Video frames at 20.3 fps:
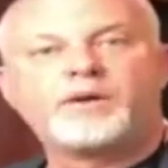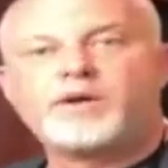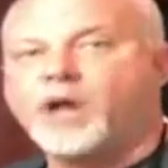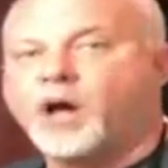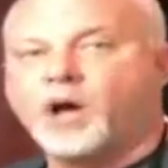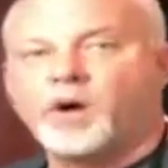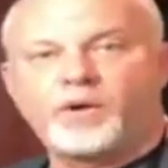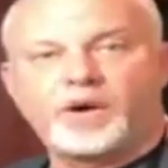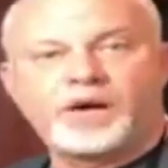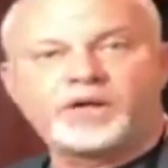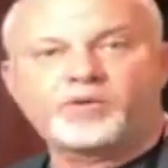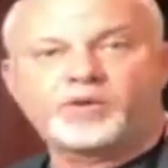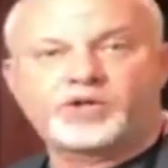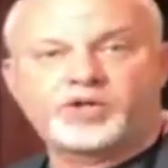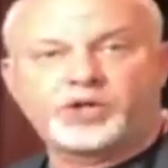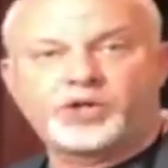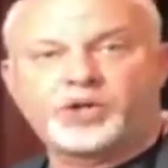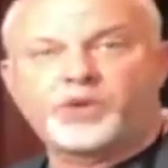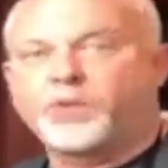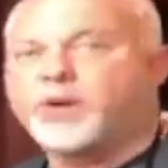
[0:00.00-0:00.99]
No, here's what
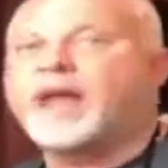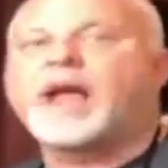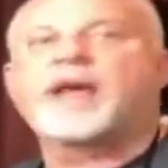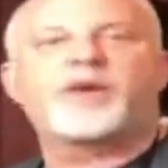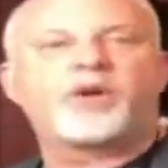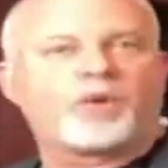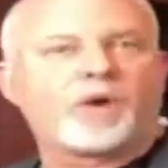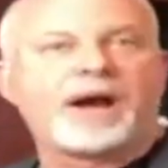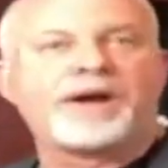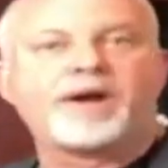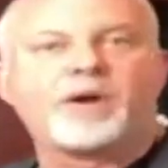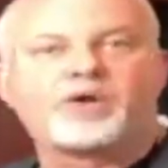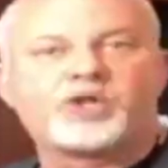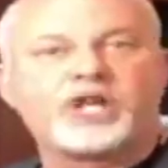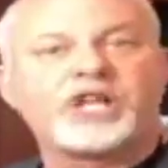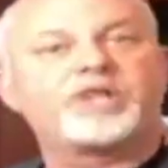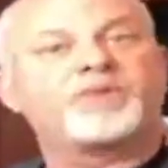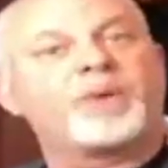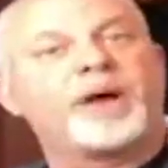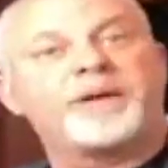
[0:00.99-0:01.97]
you do. Yeah, you're right, no
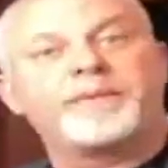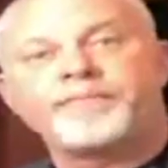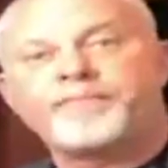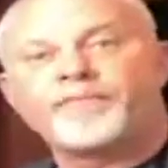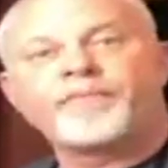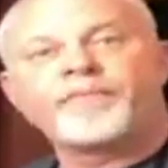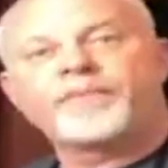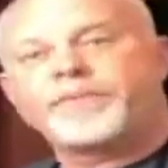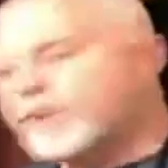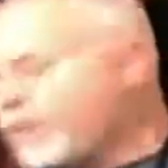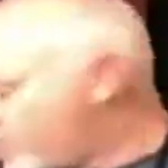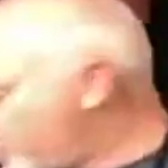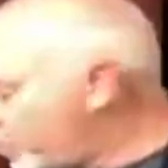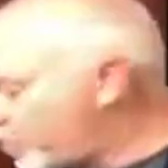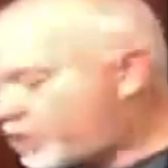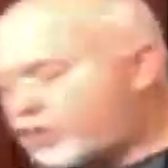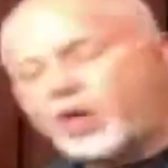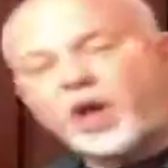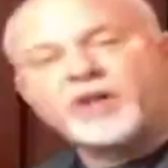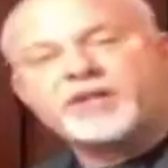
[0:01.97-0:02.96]
cheese, but
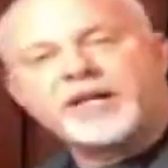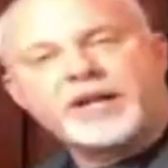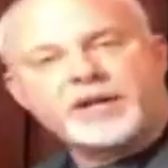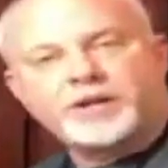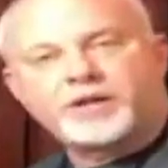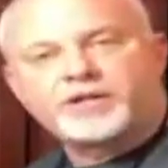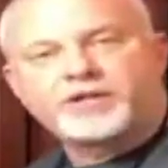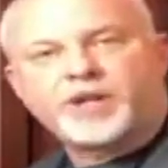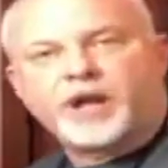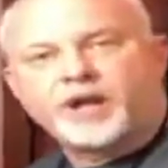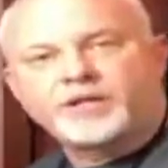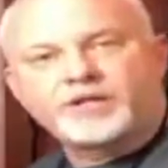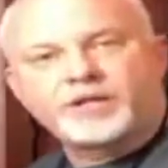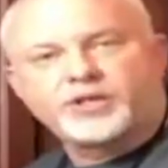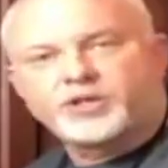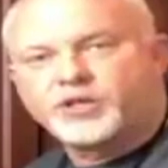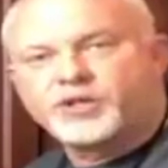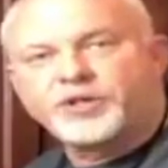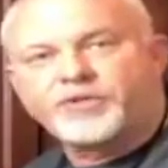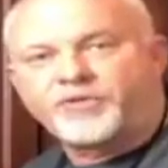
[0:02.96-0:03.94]
you saute your
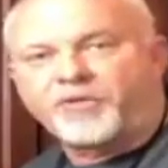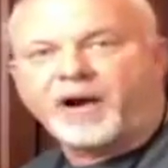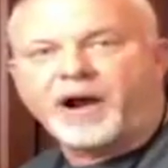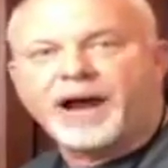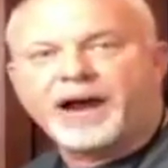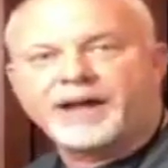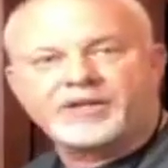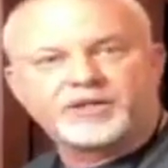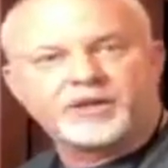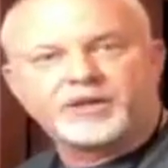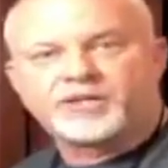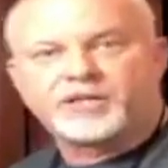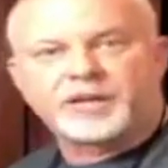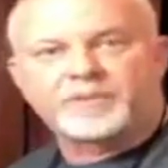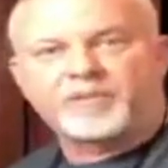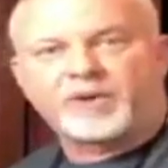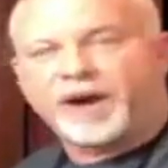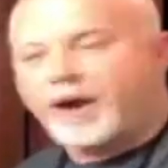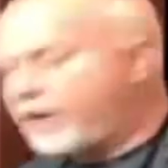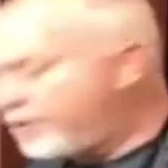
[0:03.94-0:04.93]
sausage and you fry it until it's
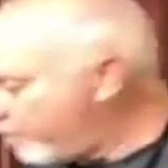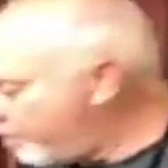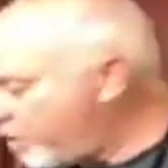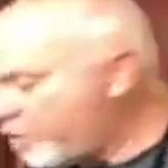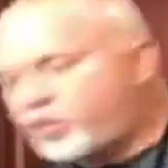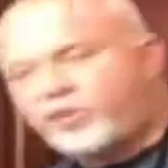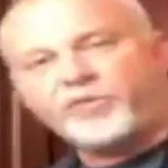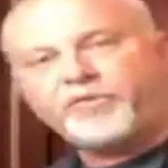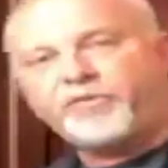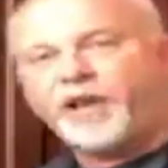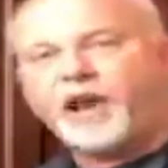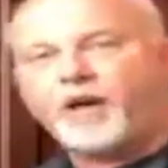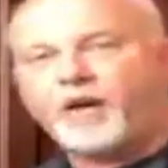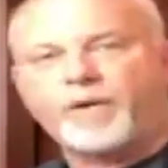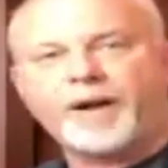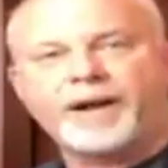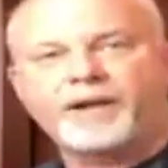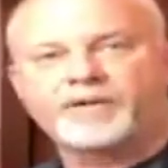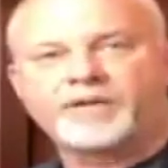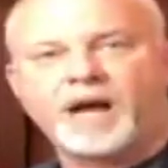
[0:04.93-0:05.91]
like brown. Put your
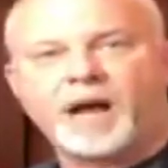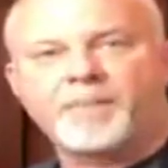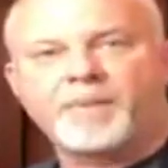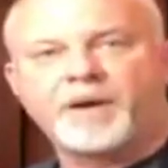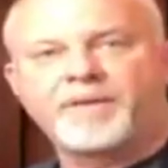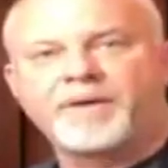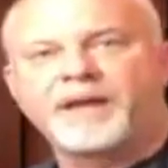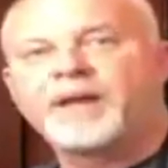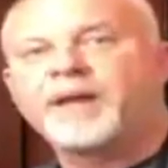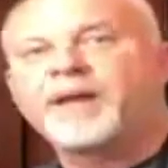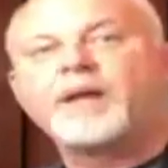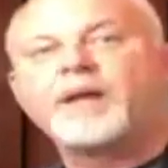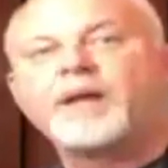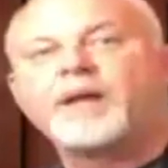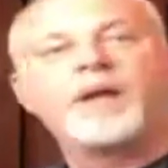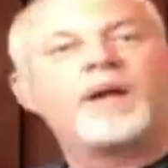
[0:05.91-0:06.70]
flour right on top of it.